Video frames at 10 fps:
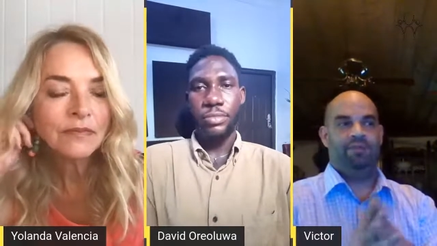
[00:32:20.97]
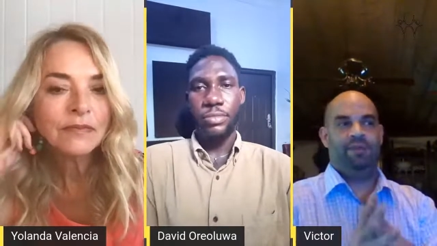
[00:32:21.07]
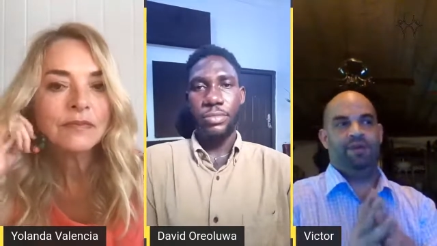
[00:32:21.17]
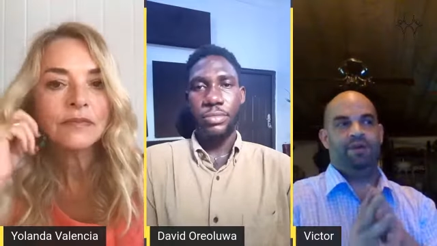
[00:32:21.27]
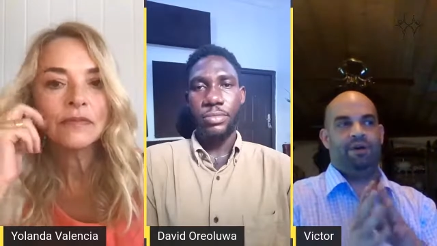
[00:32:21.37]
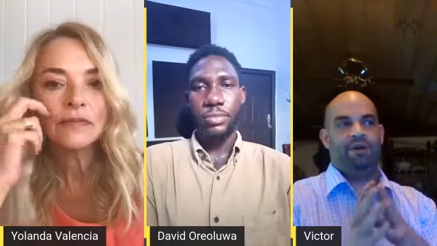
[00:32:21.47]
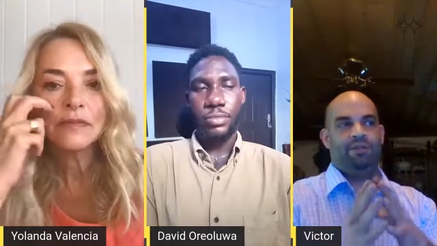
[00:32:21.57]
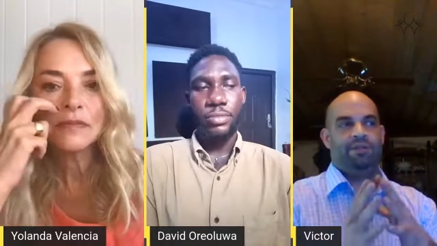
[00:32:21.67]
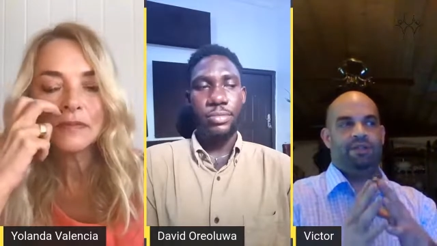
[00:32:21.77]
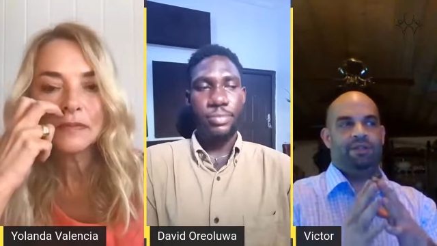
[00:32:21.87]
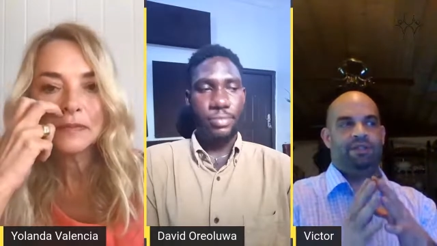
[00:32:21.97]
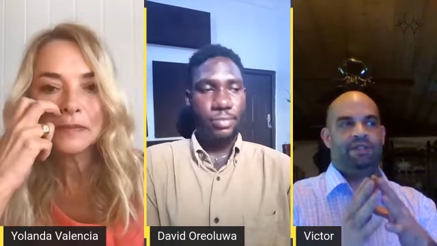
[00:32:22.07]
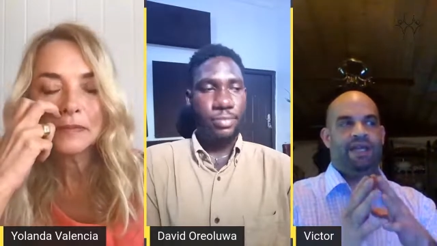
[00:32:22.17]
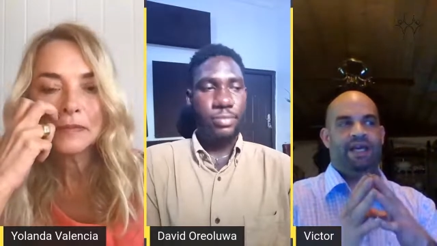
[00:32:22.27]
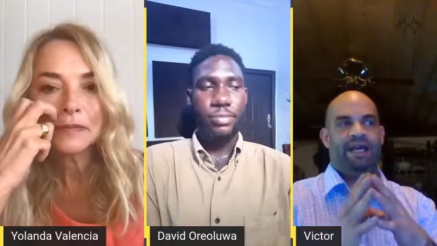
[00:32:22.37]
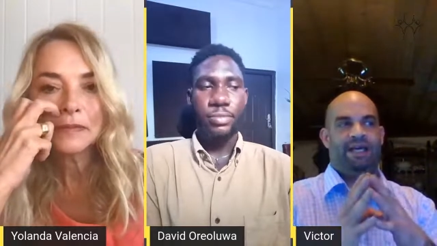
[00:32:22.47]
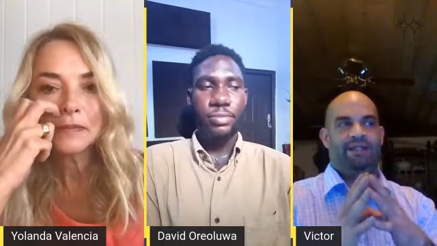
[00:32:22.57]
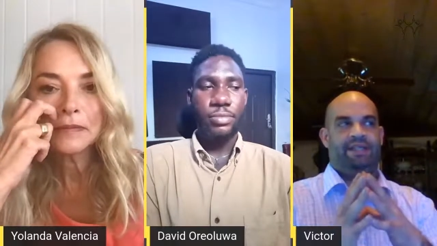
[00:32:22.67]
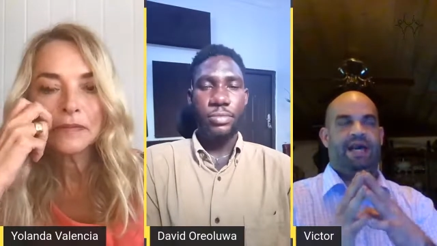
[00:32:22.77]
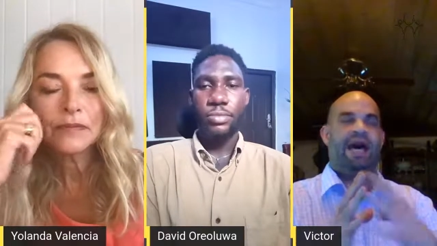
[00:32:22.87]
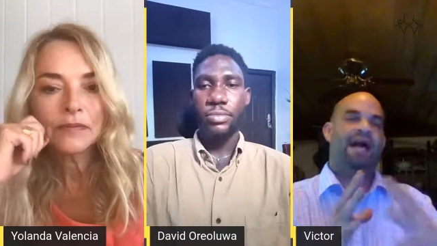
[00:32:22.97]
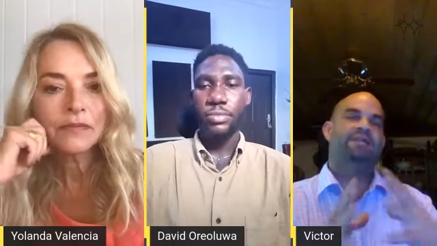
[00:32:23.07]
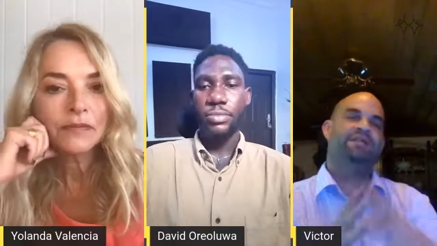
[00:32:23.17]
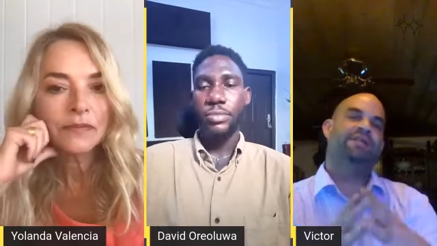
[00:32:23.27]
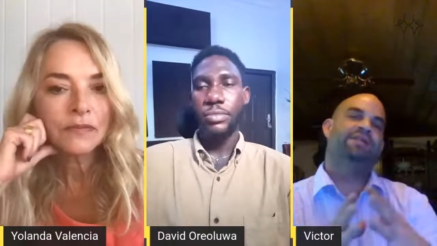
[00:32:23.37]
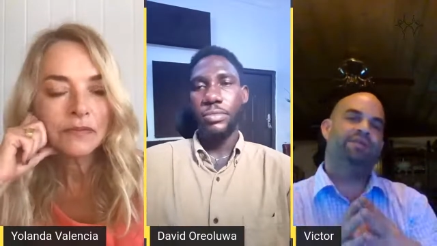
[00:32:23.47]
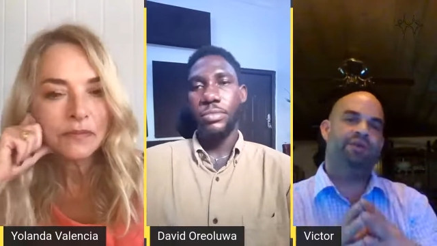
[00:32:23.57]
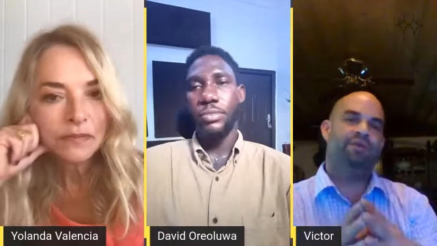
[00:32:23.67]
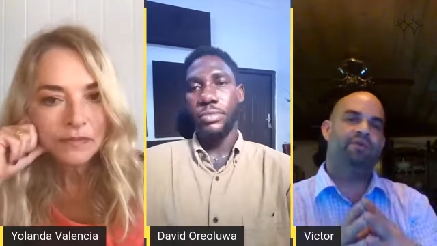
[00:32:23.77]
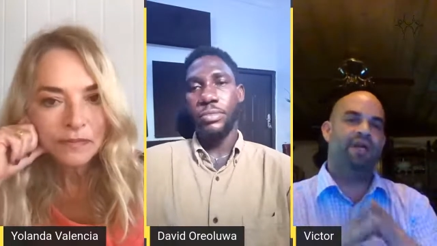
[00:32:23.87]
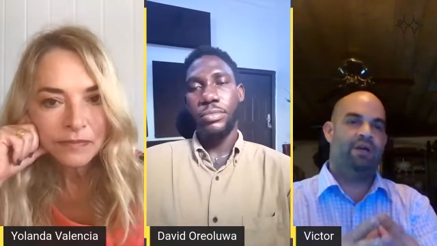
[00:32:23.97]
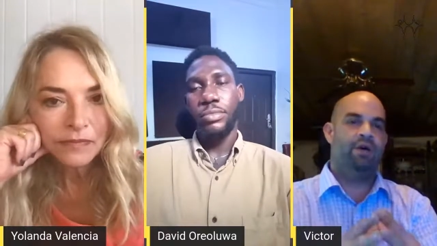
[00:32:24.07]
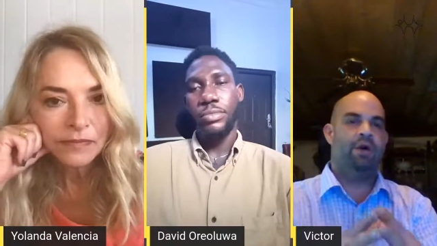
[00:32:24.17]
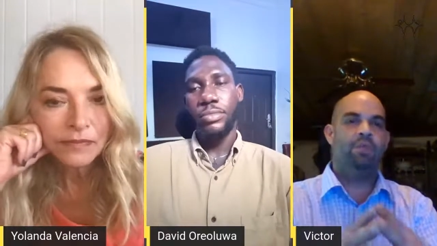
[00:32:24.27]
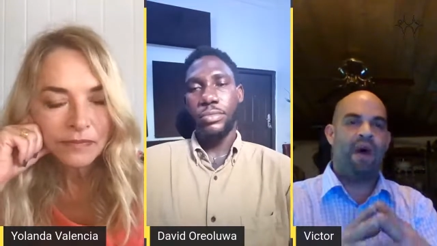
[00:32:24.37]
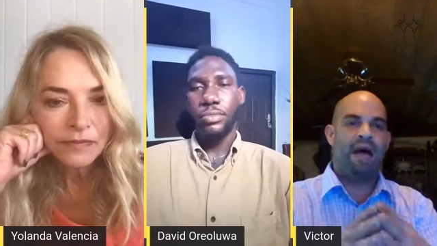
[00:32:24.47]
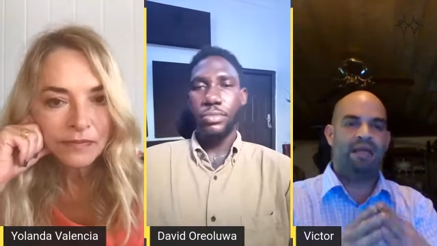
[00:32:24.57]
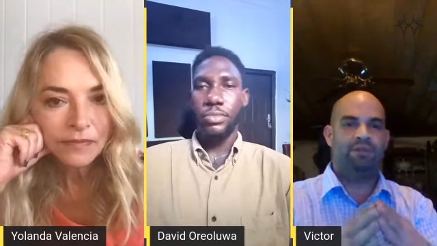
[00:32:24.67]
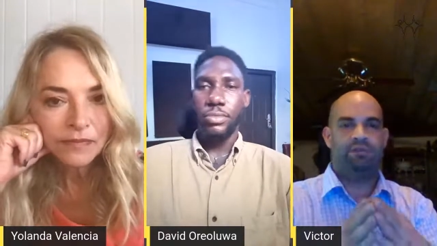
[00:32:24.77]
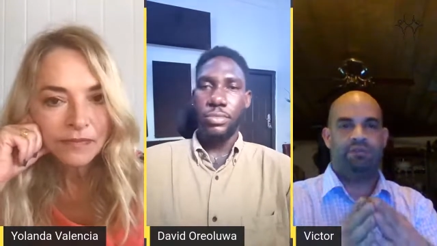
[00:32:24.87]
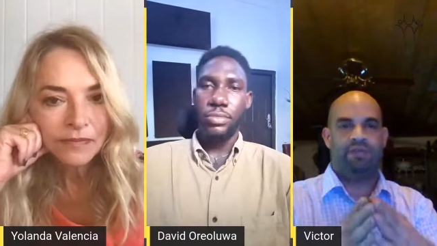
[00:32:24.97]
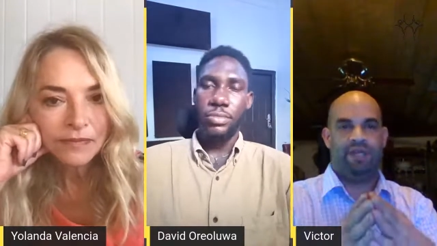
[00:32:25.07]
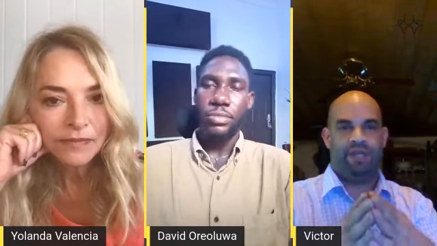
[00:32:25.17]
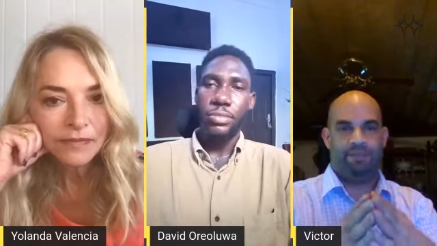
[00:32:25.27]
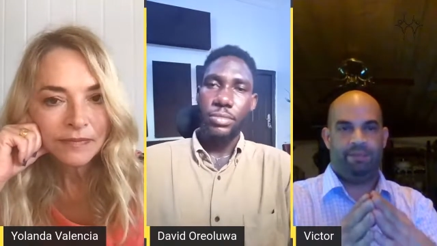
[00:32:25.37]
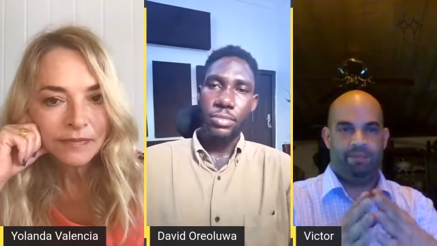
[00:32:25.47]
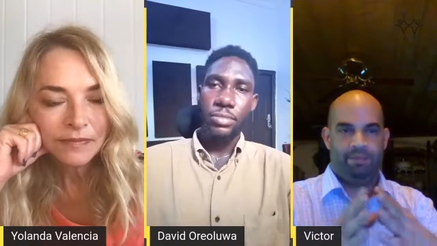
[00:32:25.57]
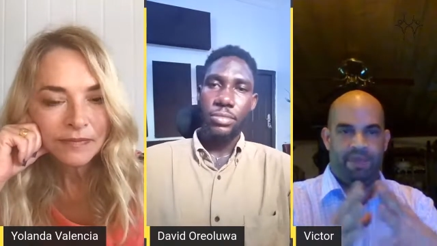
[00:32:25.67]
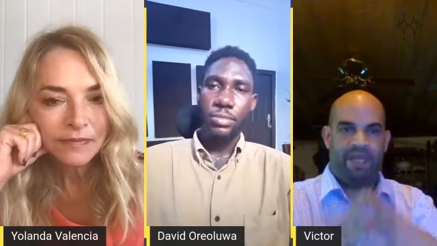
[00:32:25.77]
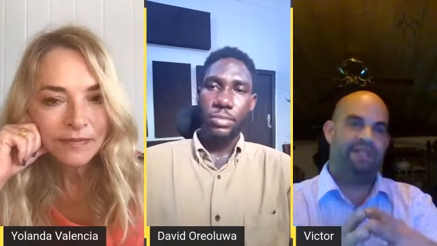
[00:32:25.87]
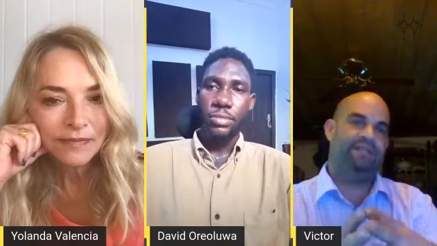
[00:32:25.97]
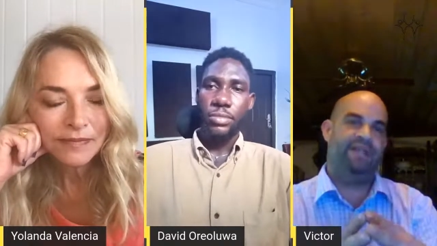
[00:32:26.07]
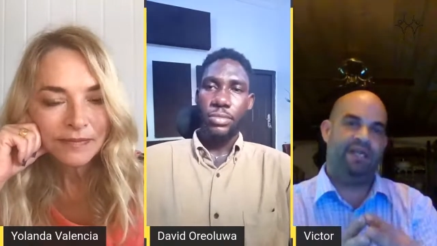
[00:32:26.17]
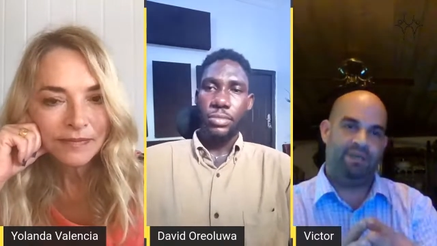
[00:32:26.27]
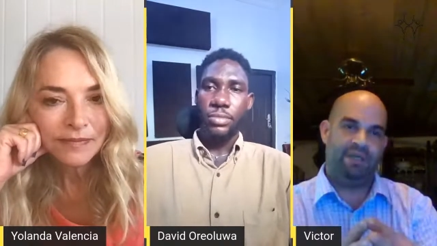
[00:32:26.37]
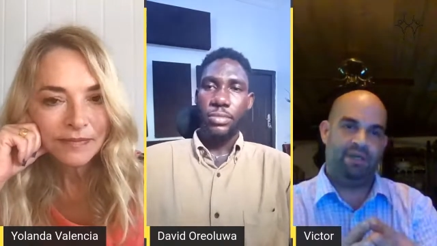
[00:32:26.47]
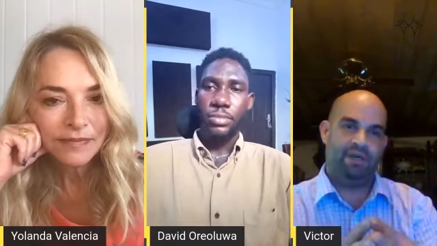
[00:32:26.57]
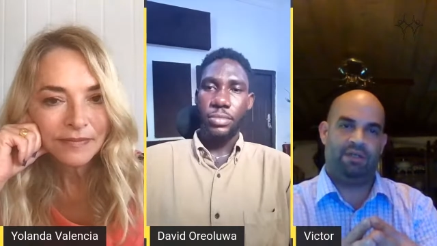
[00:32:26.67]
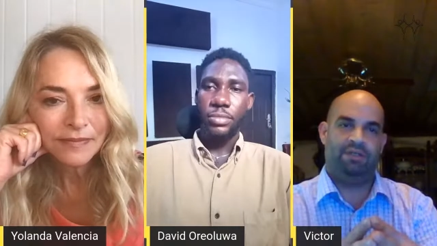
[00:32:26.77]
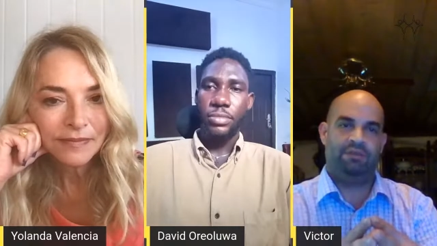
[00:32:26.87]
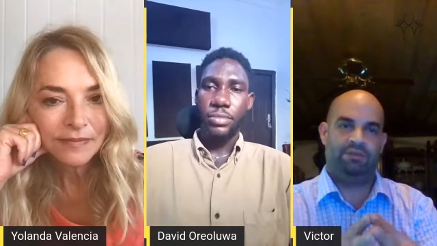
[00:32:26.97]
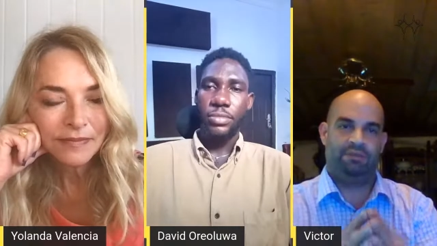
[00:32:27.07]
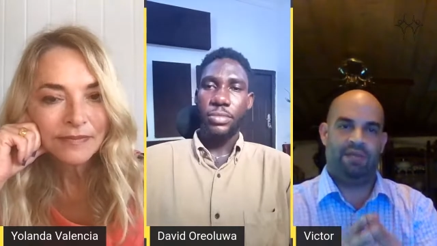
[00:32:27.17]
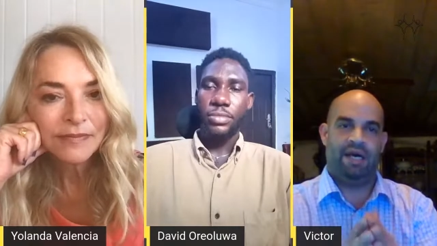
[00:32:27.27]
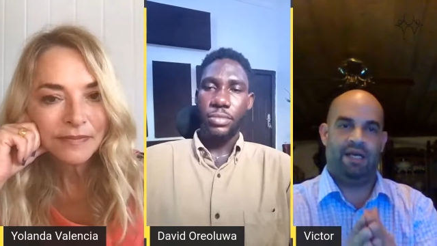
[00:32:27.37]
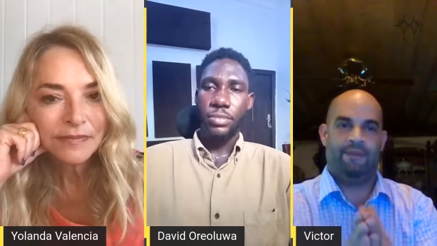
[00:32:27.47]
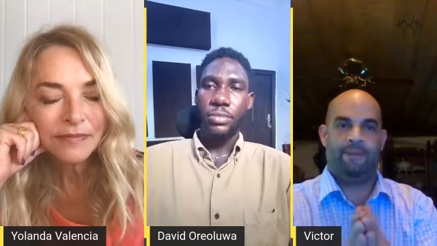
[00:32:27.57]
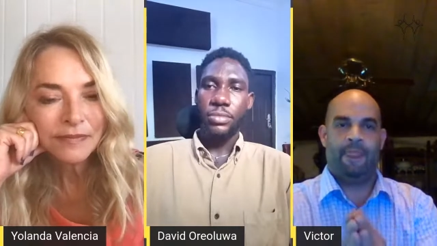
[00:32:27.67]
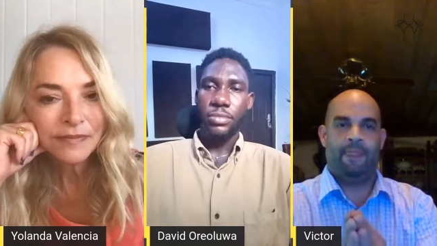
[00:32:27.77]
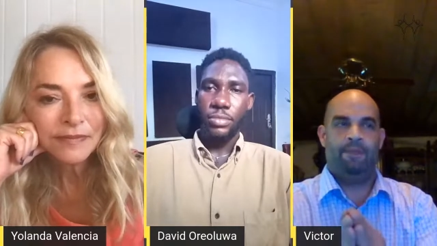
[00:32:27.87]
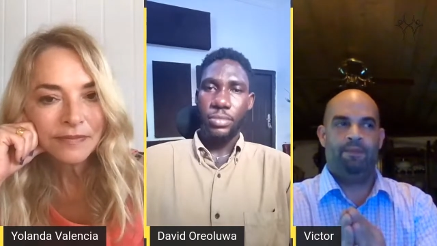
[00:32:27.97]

Speaker 1: Because mm-hmm. the the ancestor want to go back to the place they belong, right? Mm -hmm.